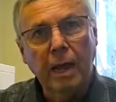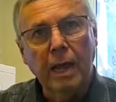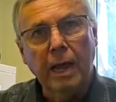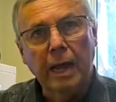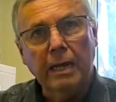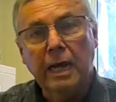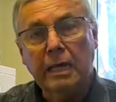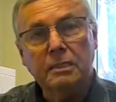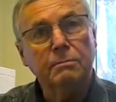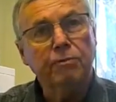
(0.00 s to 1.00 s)
and
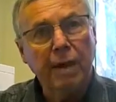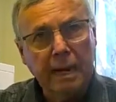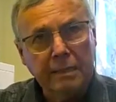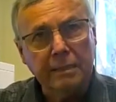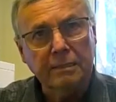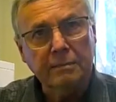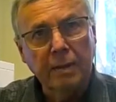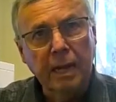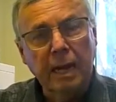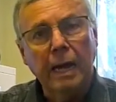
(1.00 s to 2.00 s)
had some practice
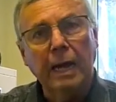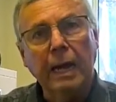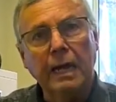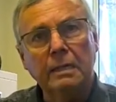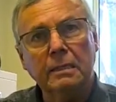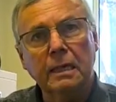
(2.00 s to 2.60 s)
at